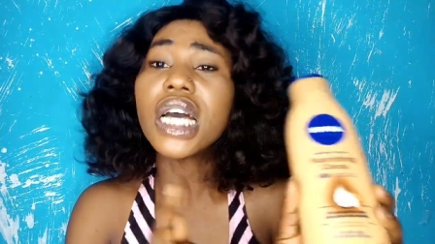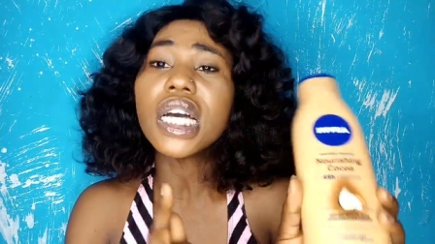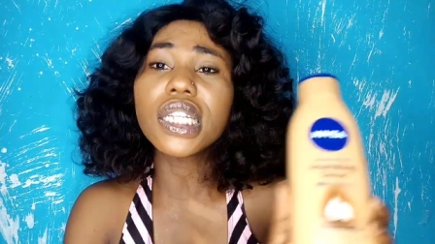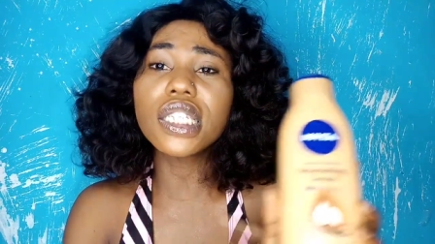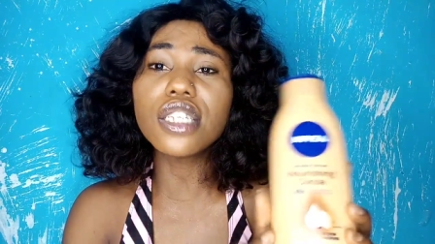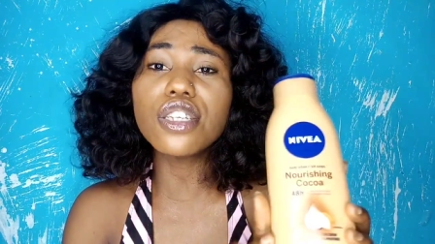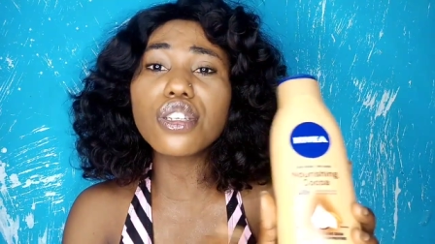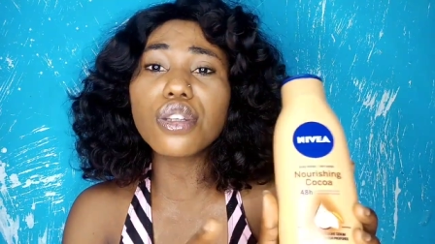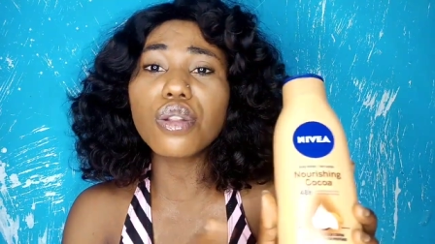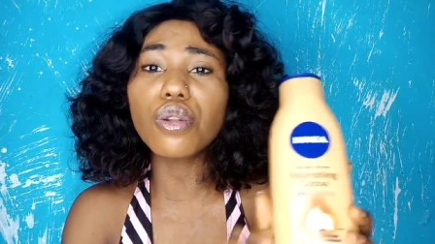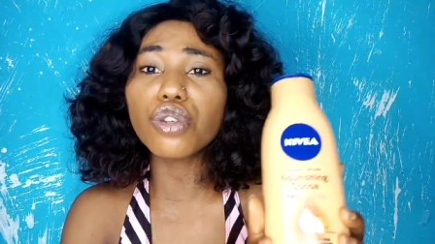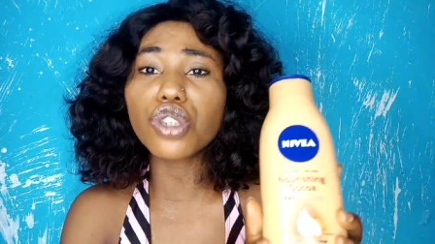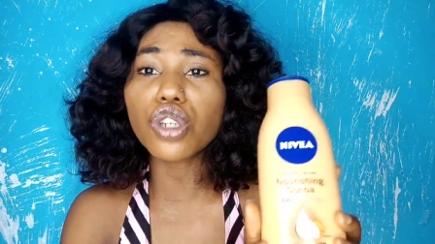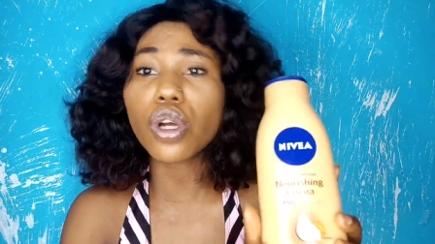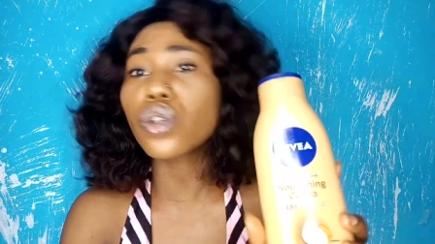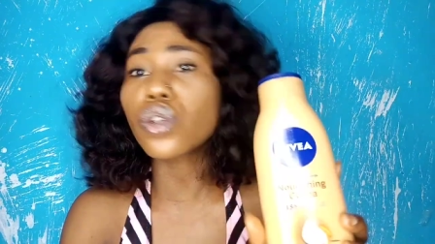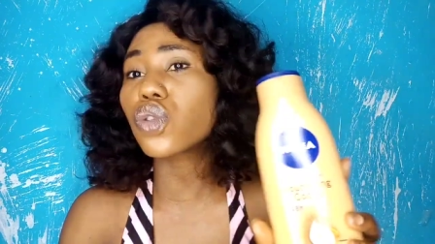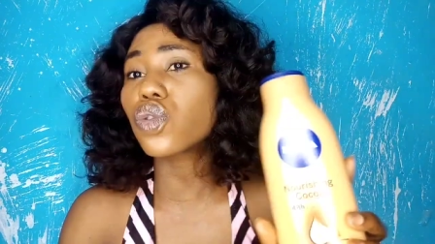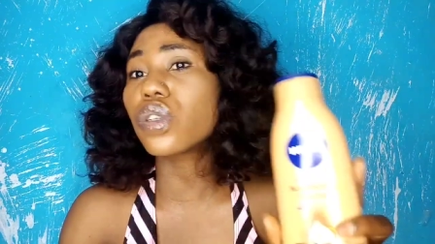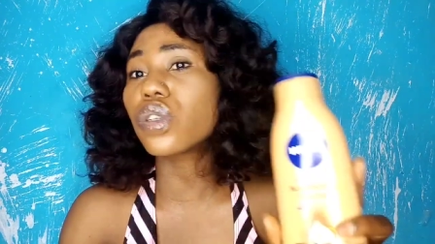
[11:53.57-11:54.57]
this
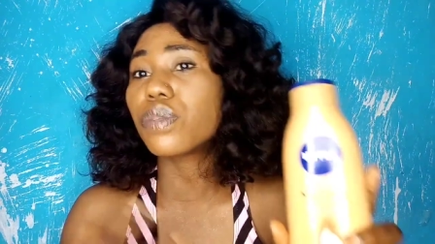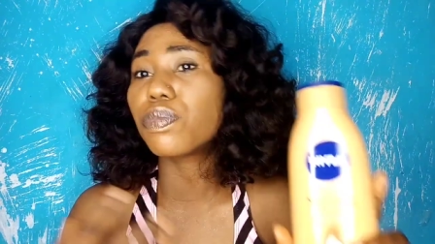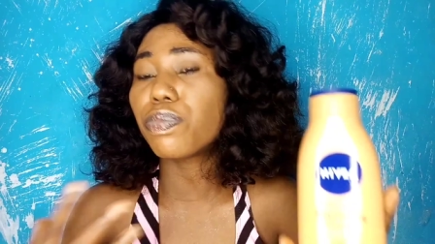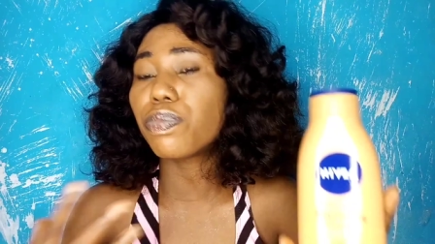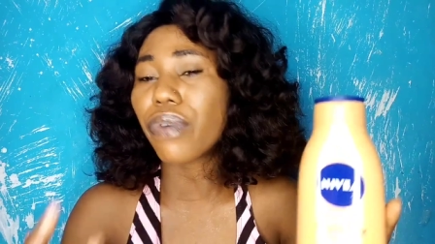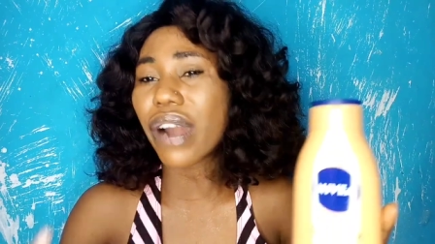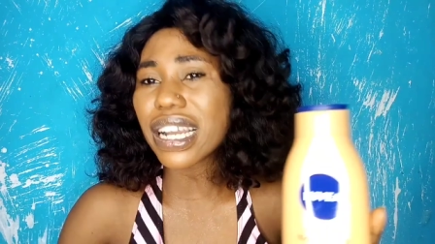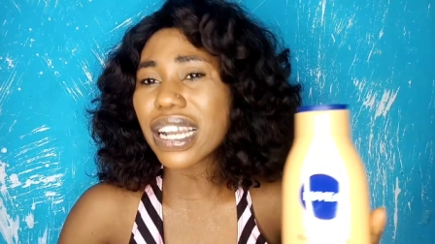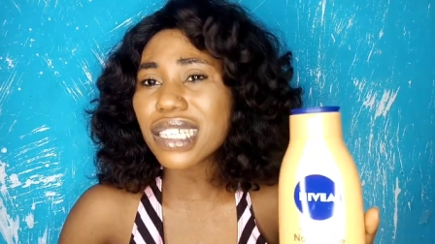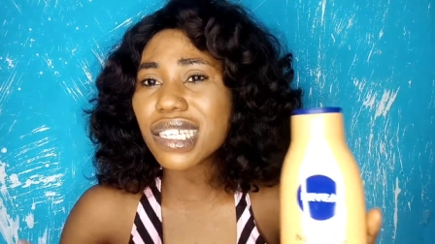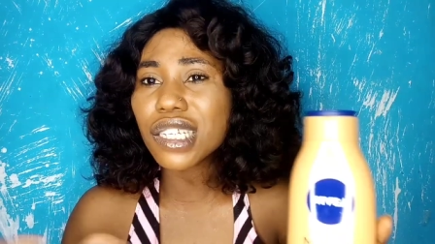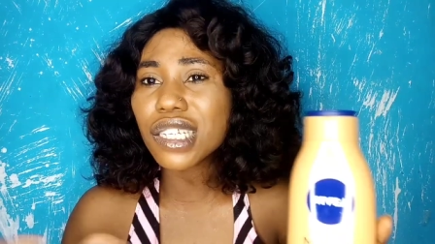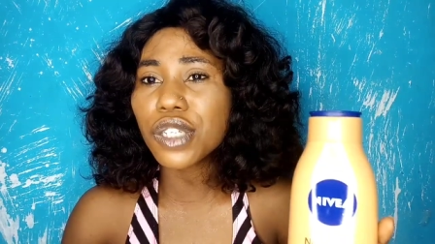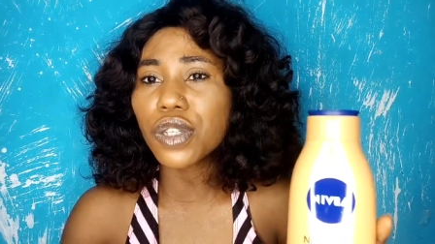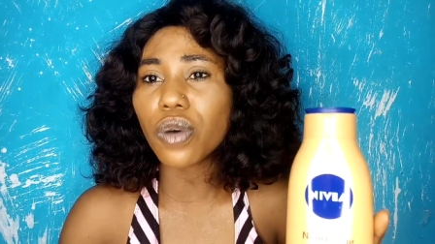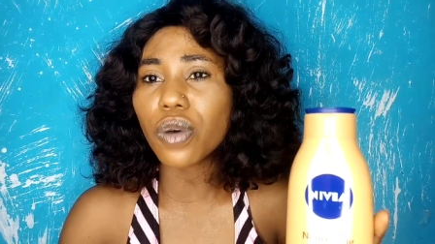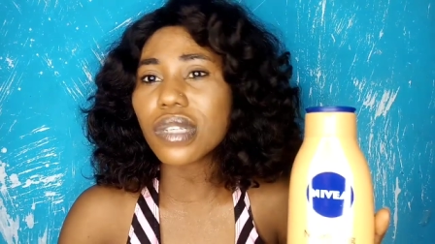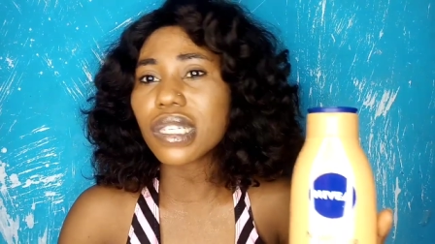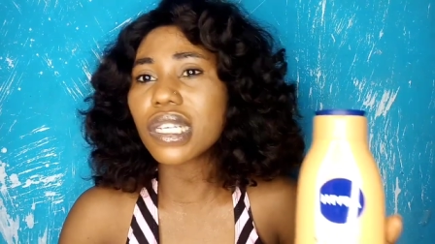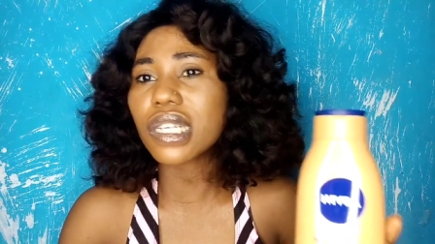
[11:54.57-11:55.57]
lotion to brighten
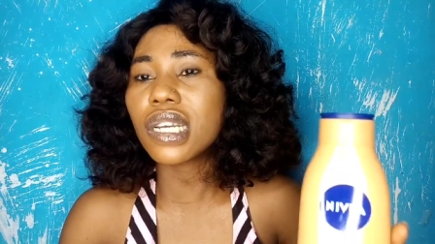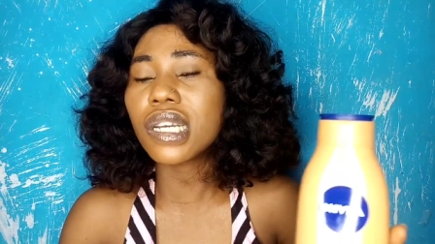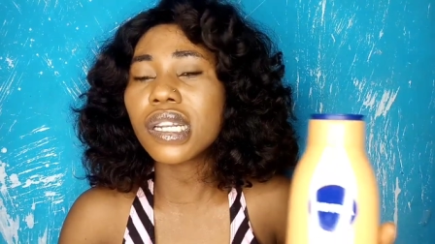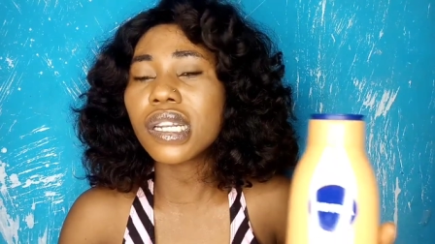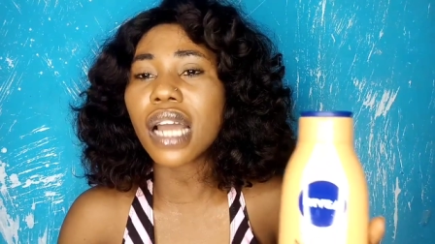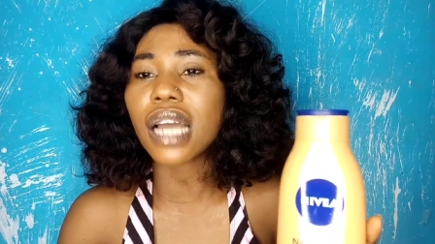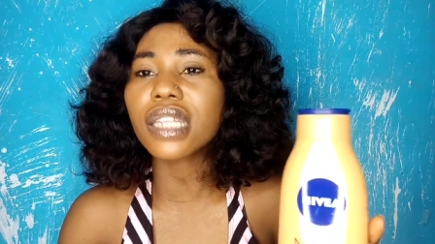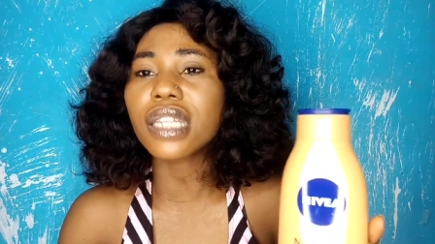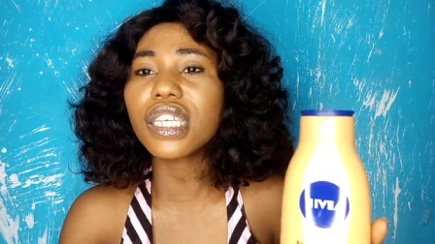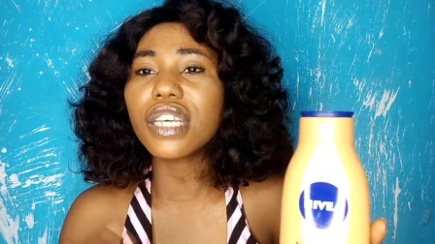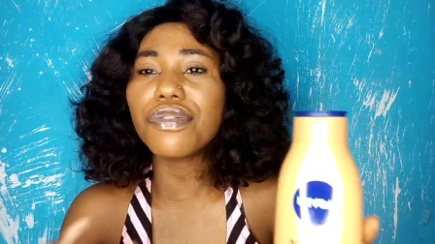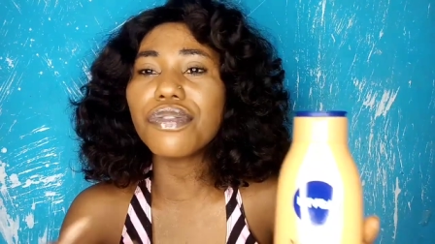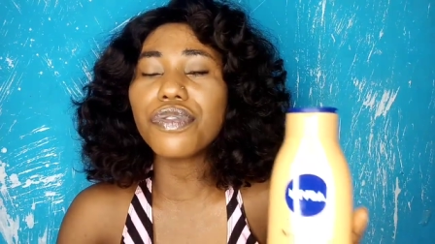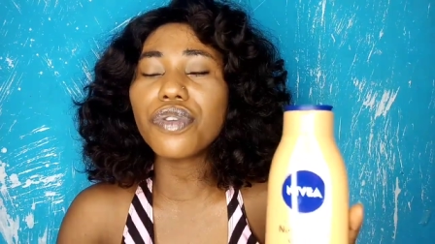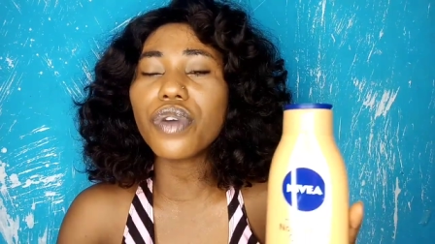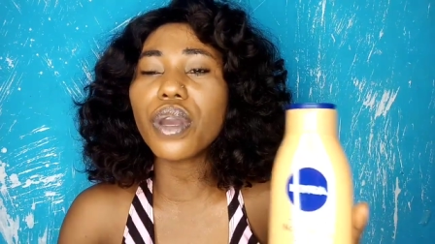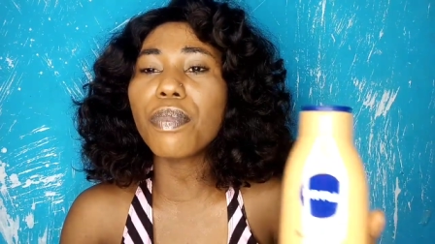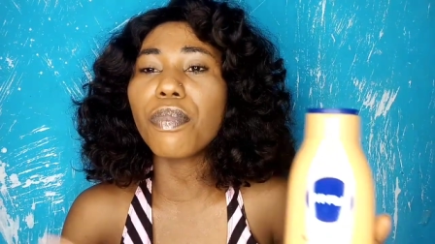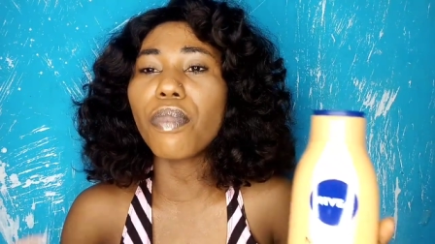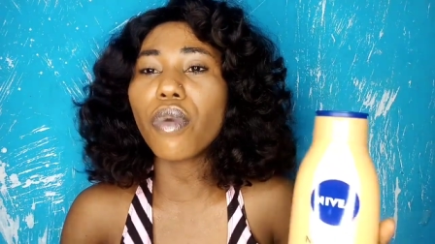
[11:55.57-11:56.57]
your skin and give
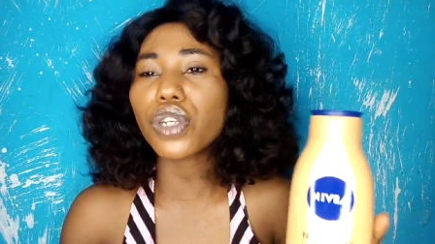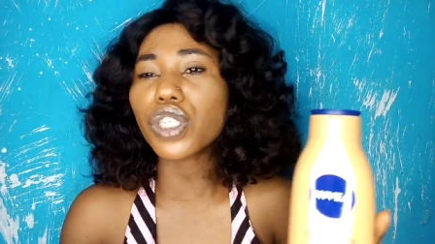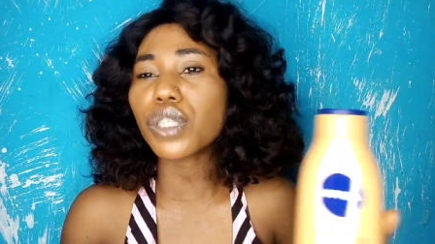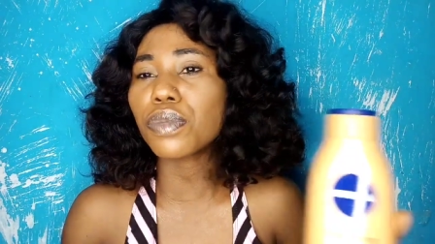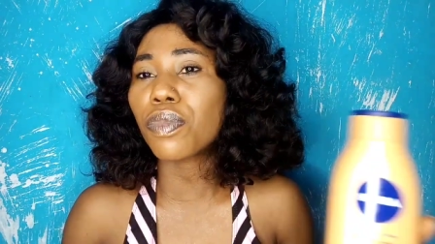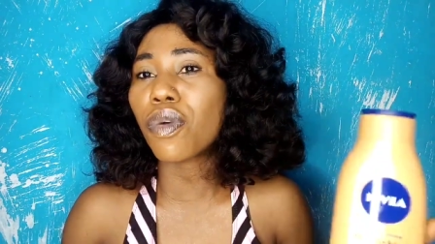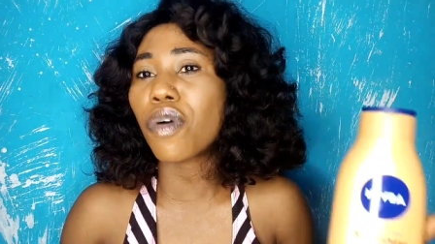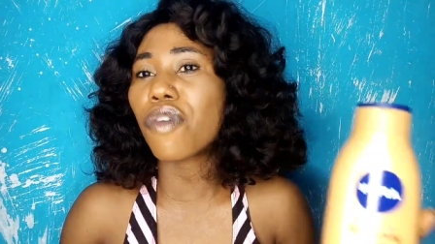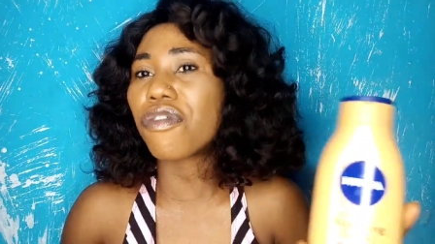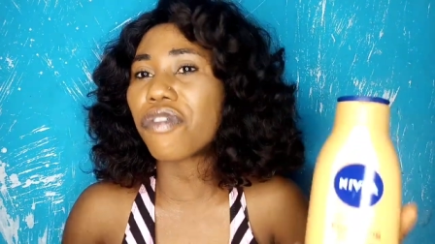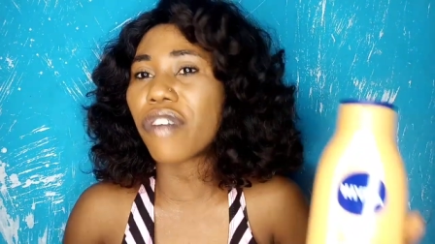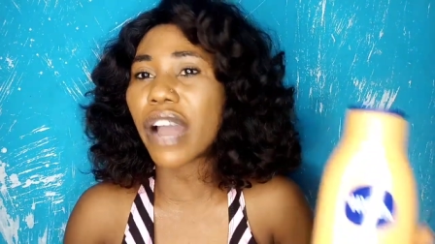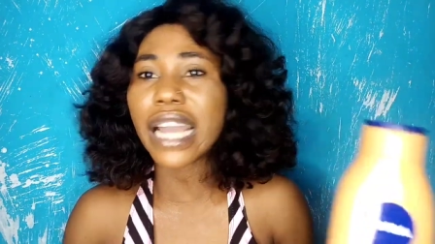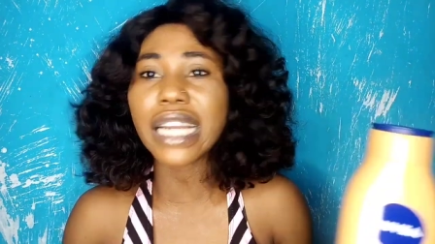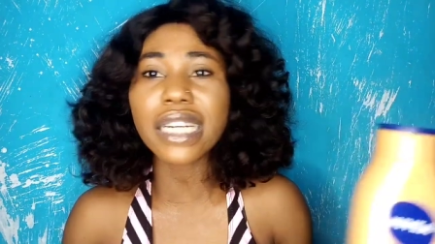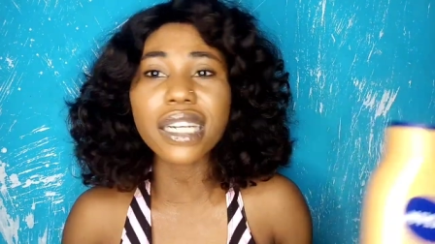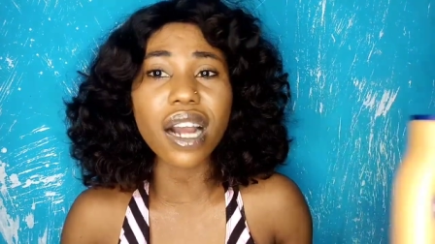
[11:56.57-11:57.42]
you a much more fine